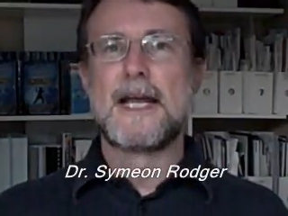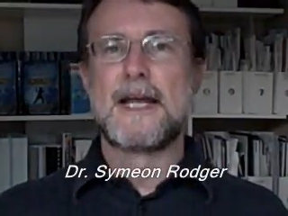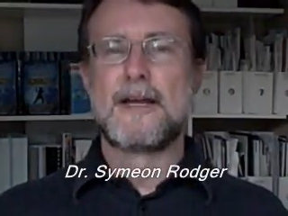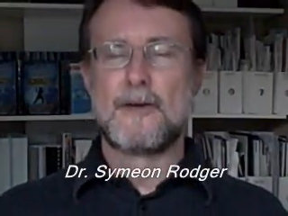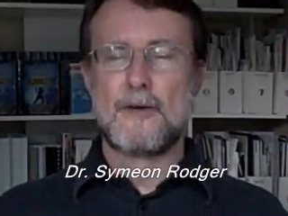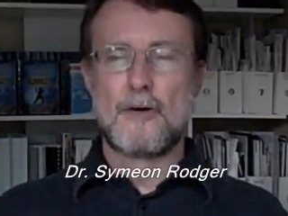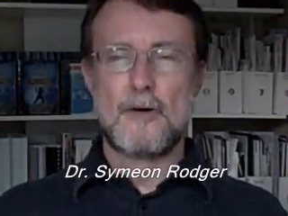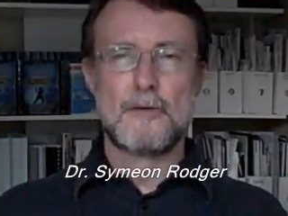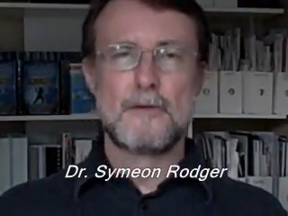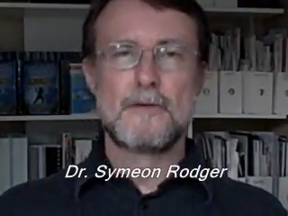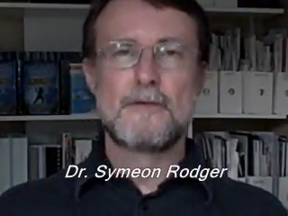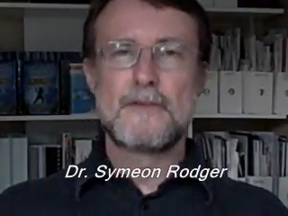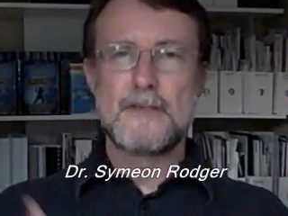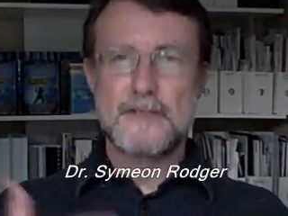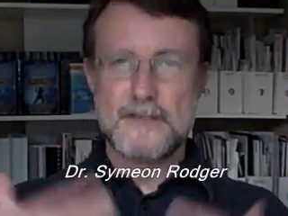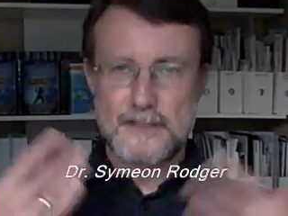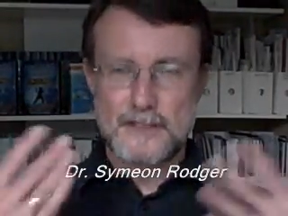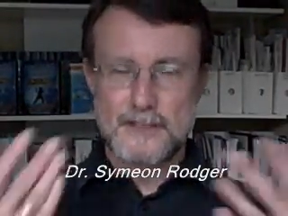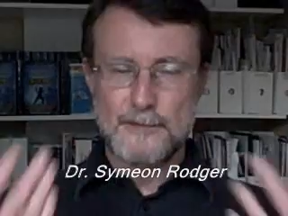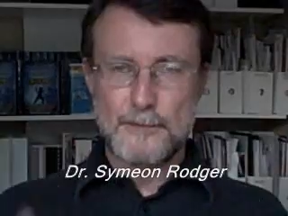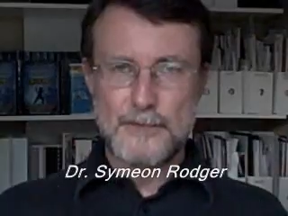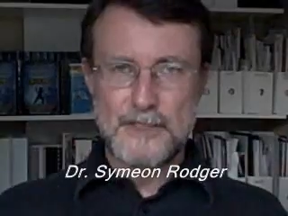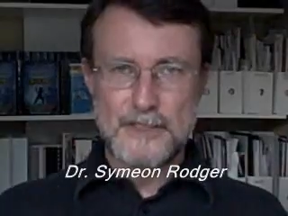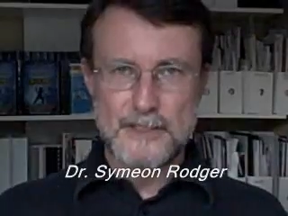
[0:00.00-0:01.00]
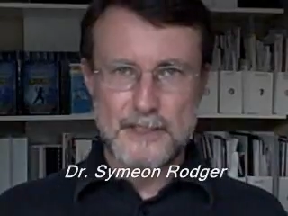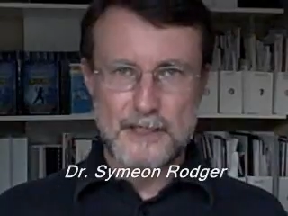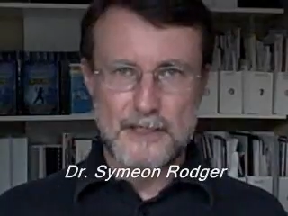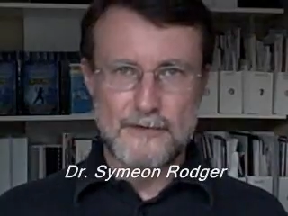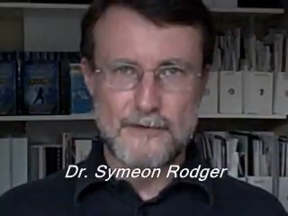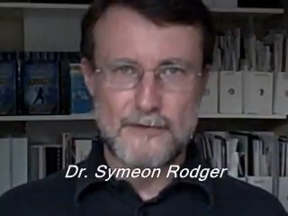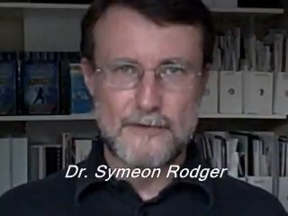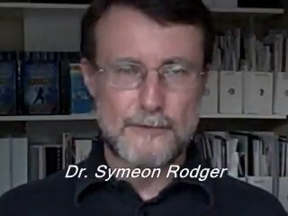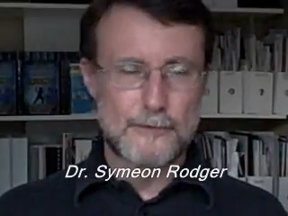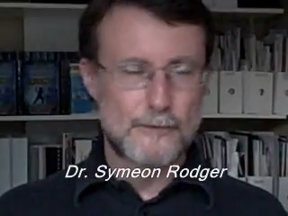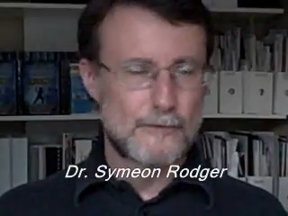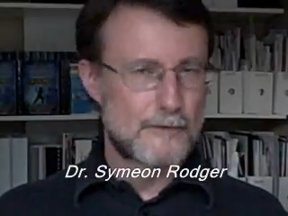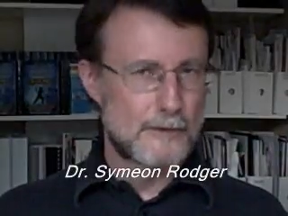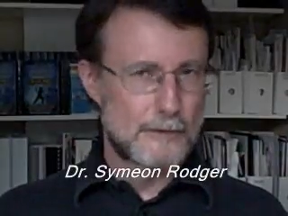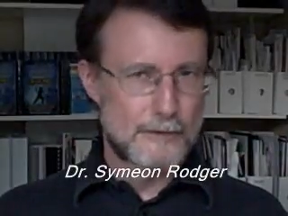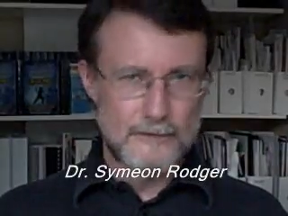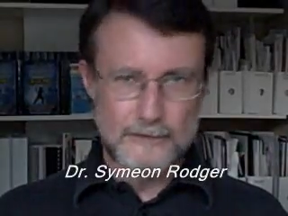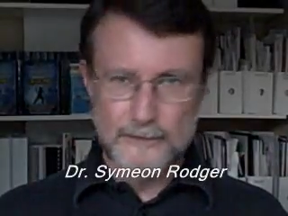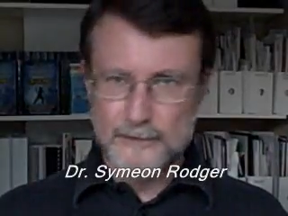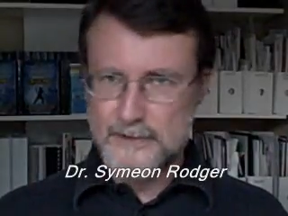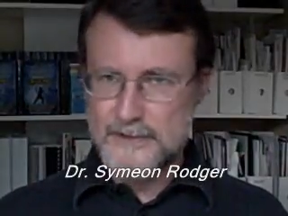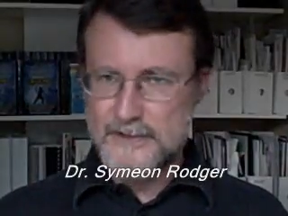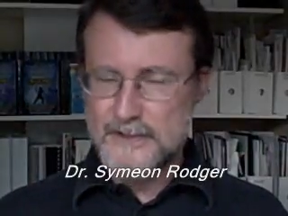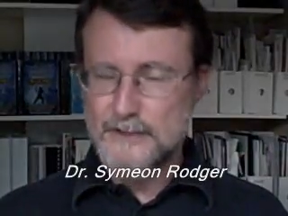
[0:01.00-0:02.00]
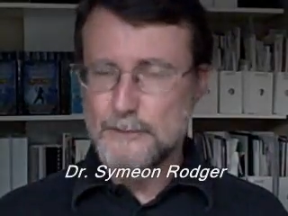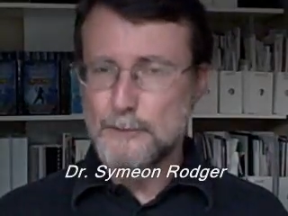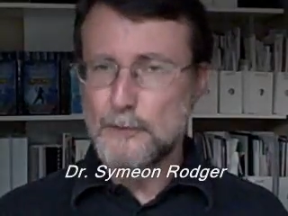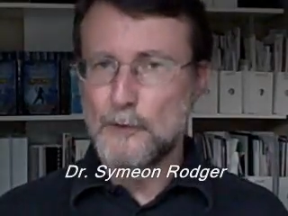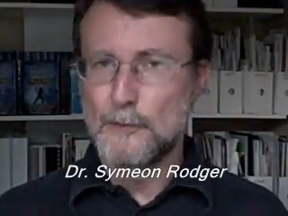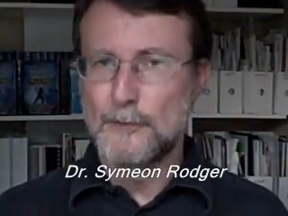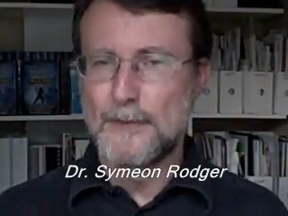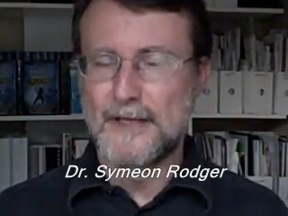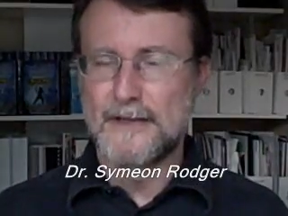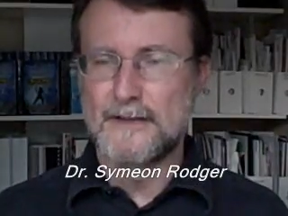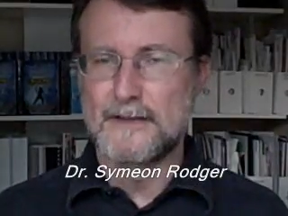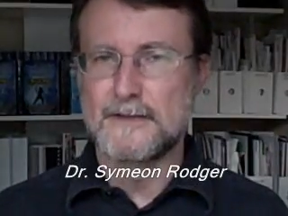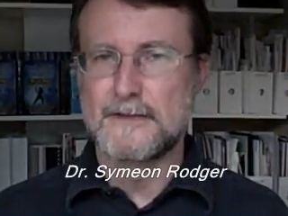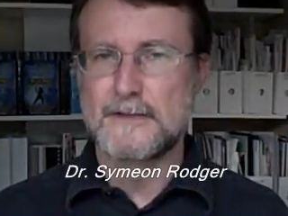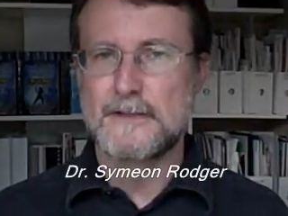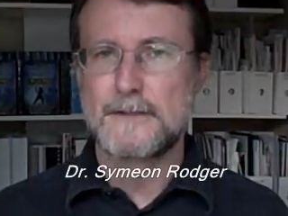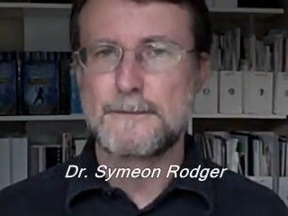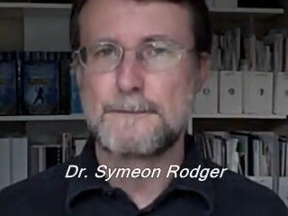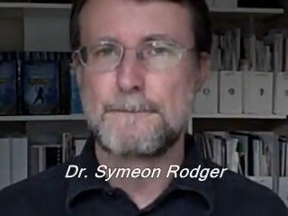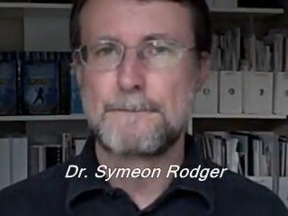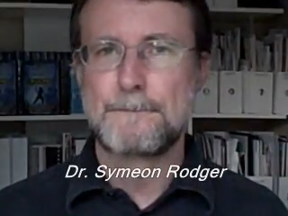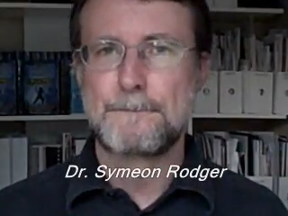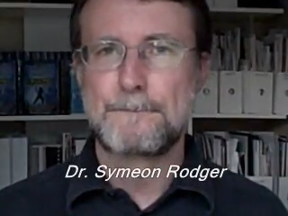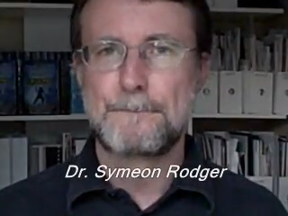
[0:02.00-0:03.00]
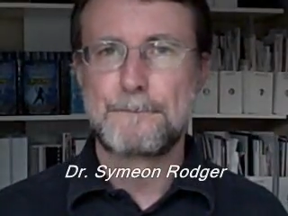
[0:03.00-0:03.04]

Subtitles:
And all of this can be done through very, very simple methods.